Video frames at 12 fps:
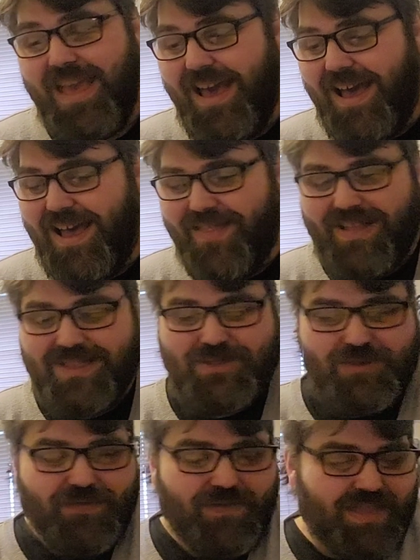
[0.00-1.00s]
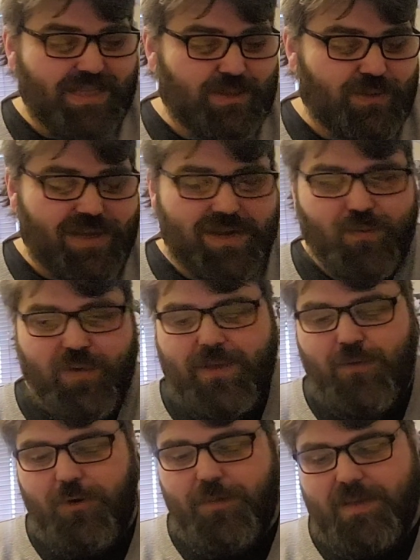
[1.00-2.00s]
That's all for this one. We
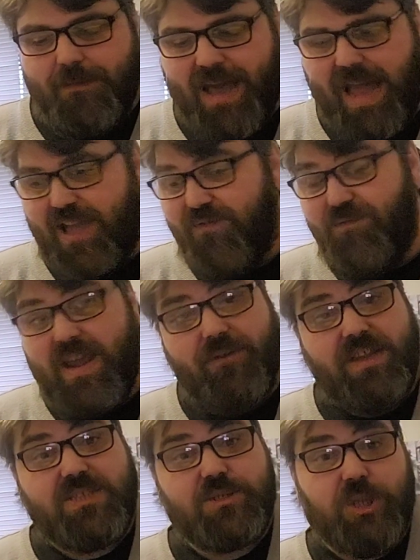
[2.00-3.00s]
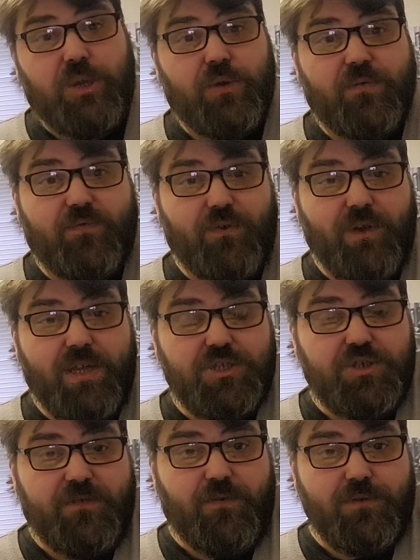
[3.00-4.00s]
will be back very soon for
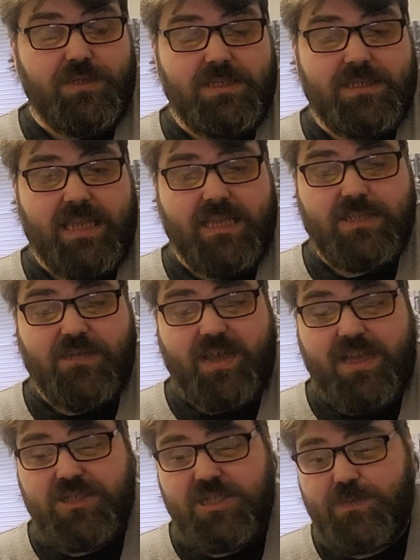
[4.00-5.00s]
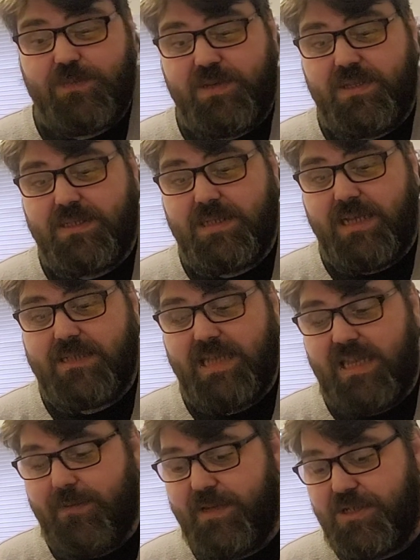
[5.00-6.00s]
issue 46 of Hachette's Build the
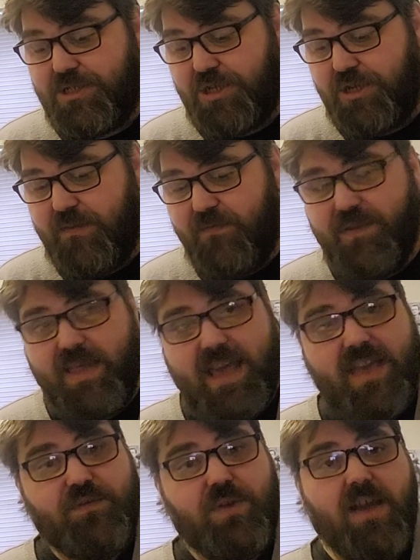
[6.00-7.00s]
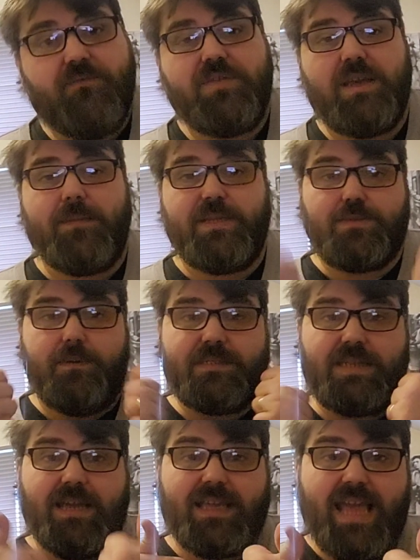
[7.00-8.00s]
Titanic. Please tune in for that. If you haven't yet, please remember
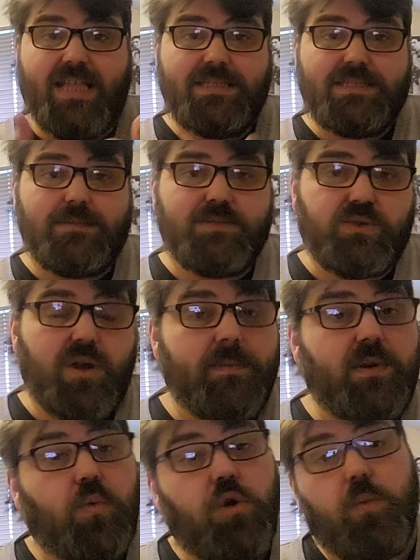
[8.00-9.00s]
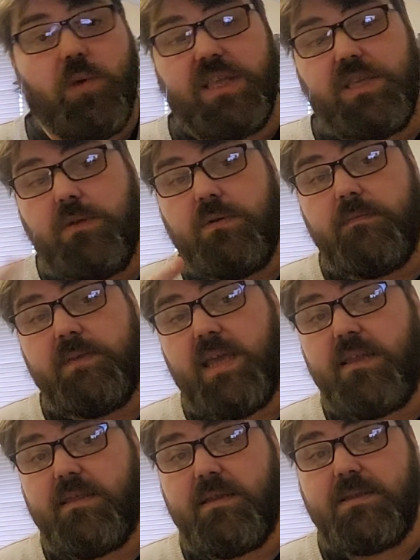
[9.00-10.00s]
to like and subscribe. In a world where you can be
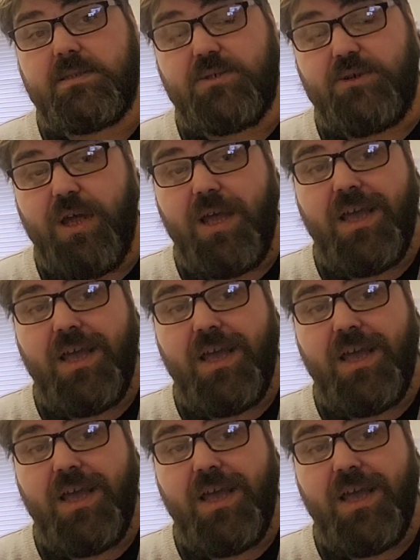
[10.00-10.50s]
anything at all,